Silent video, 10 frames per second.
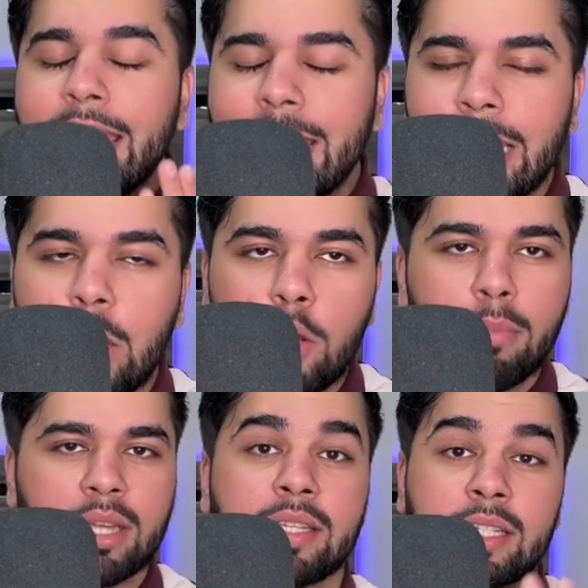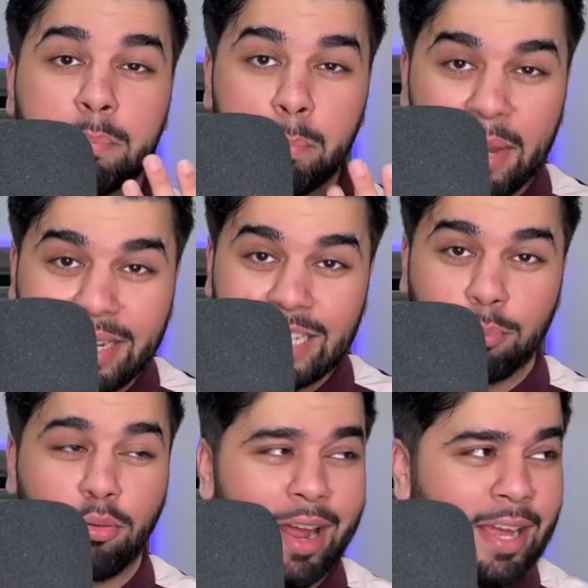Elon Musk's biggest
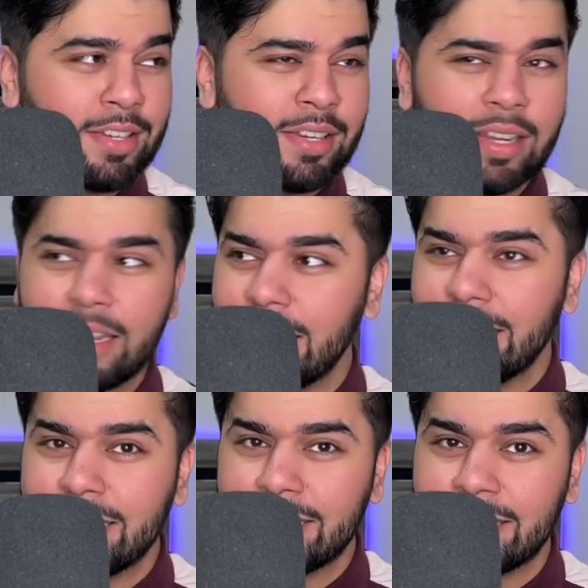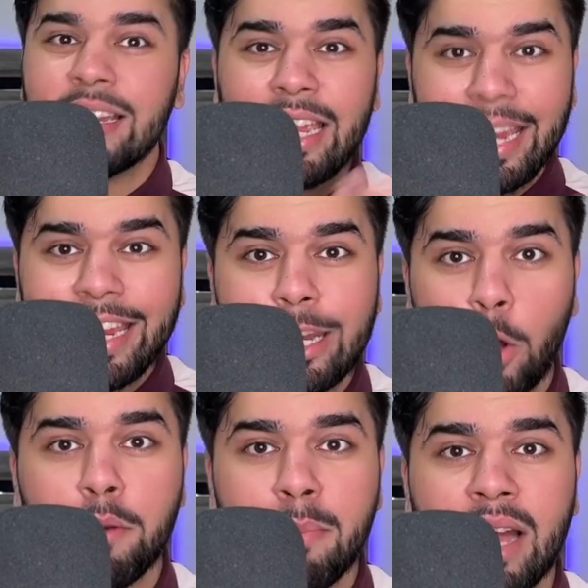brand is
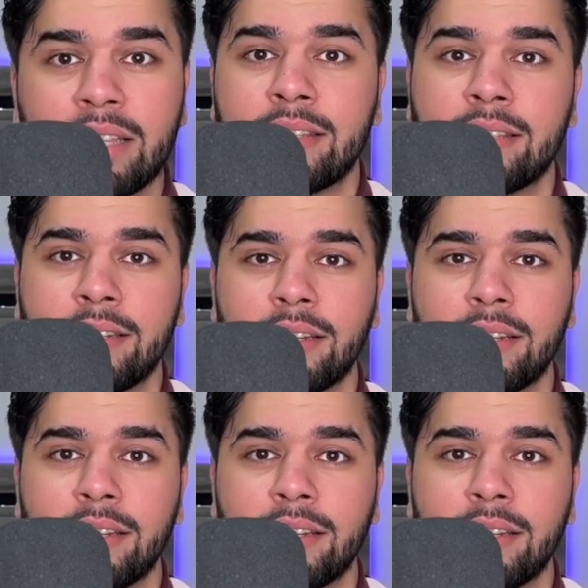Elon Musk.